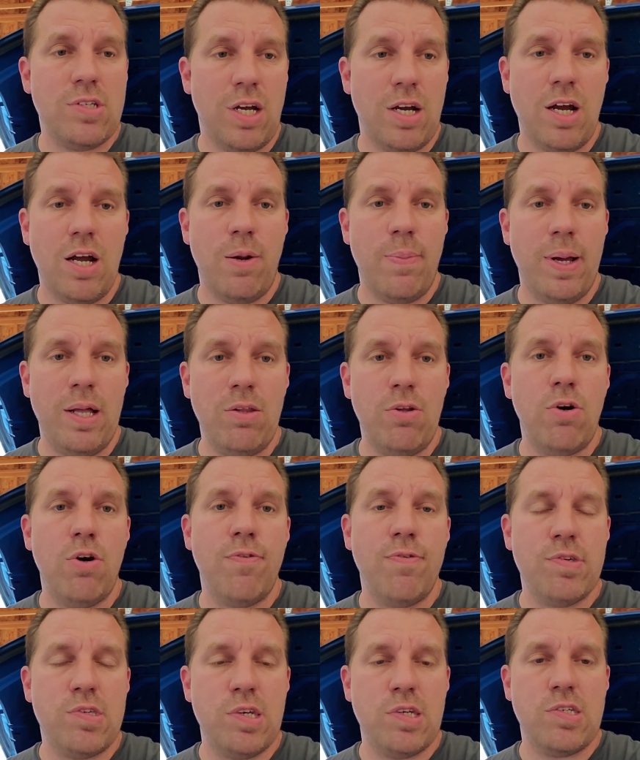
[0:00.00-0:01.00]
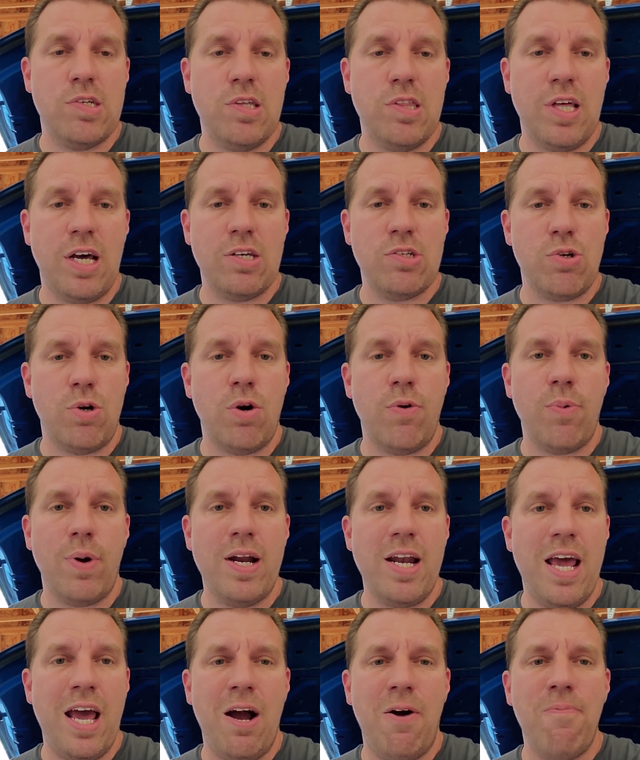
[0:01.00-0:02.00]
I got about a little over 16,000 on it
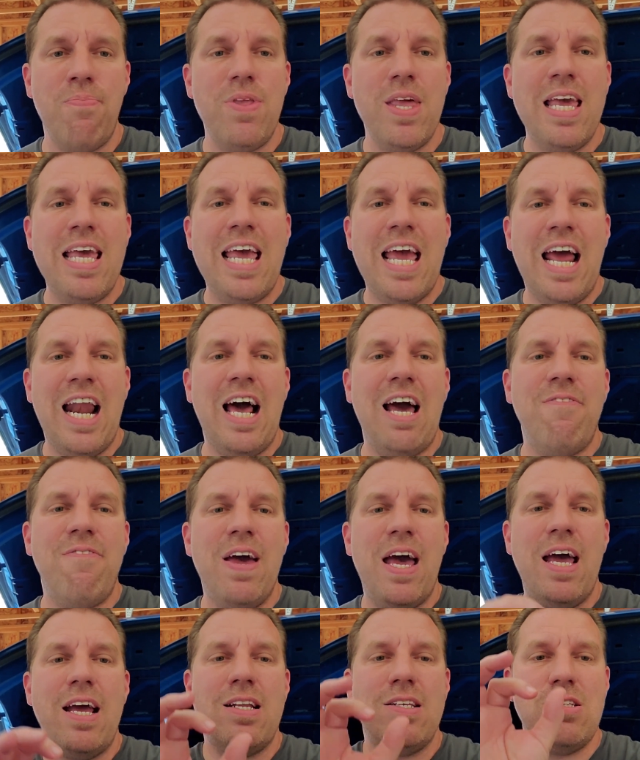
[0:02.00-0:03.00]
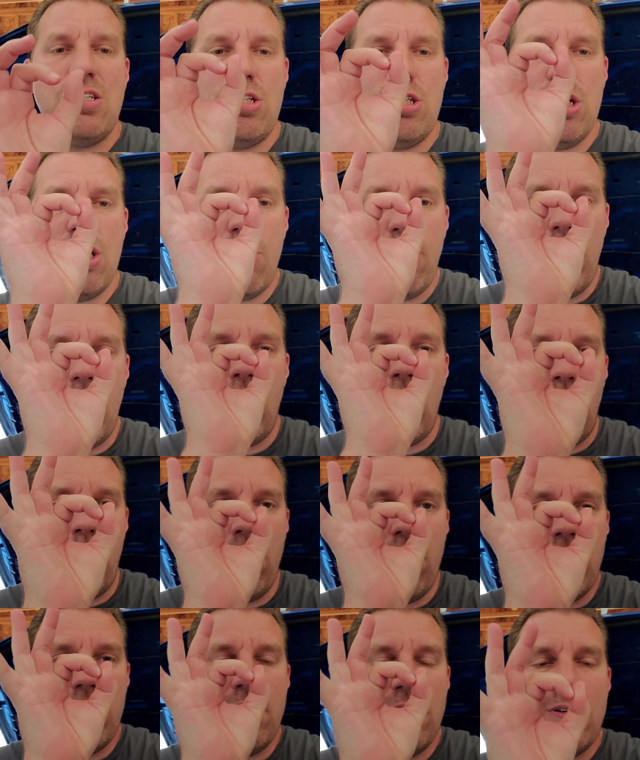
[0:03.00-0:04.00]
right now. And I've had 0
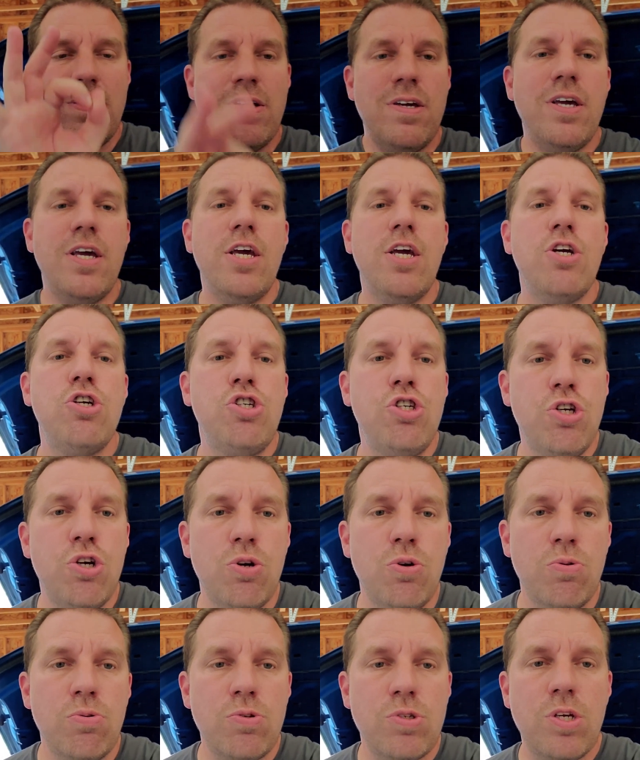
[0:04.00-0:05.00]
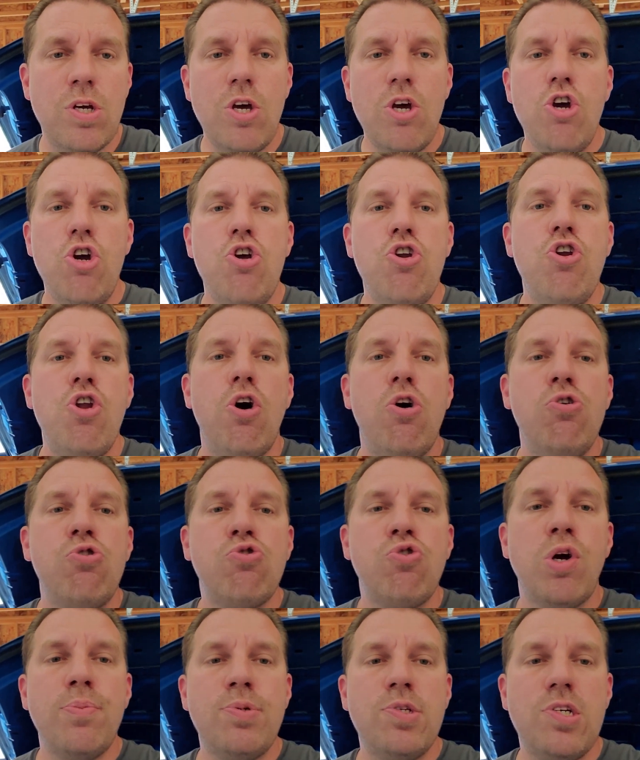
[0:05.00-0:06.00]
issues. No
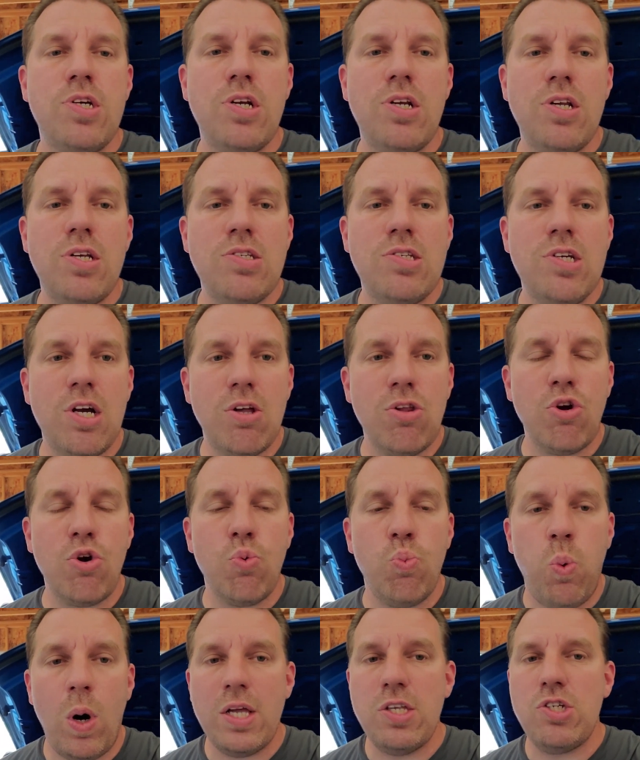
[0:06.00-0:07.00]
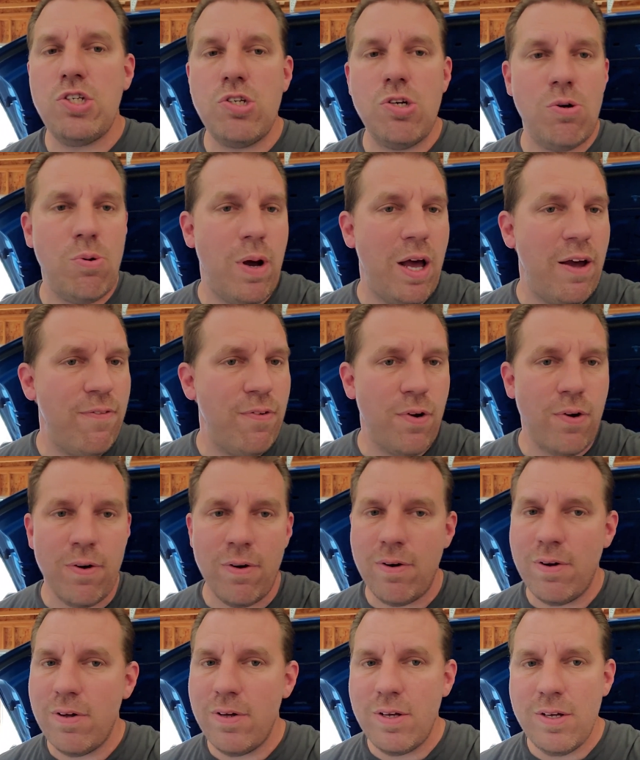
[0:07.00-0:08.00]
trips to the dealer
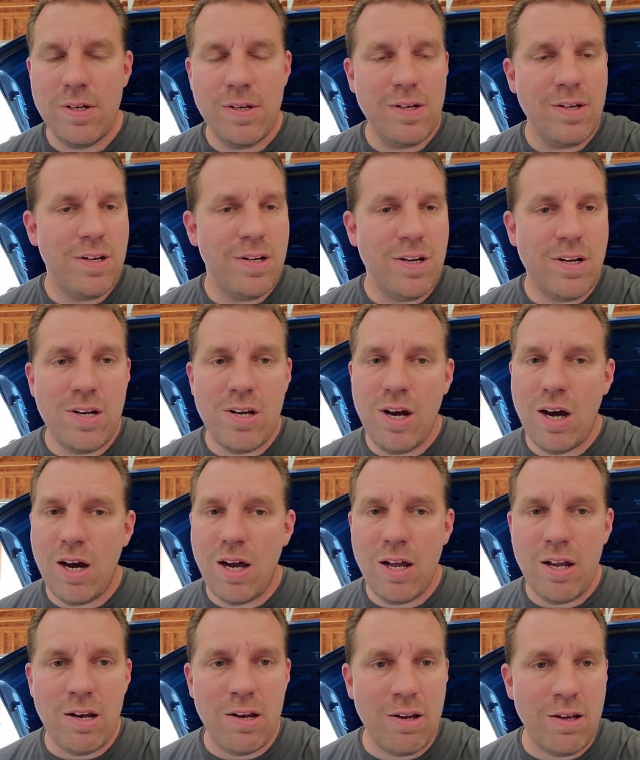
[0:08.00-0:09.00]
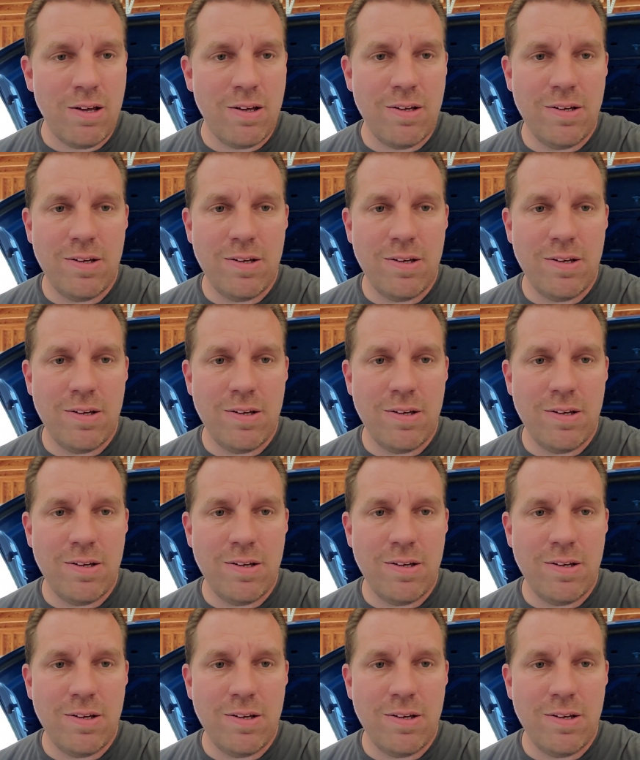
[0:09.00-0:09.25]
whatsoever. None.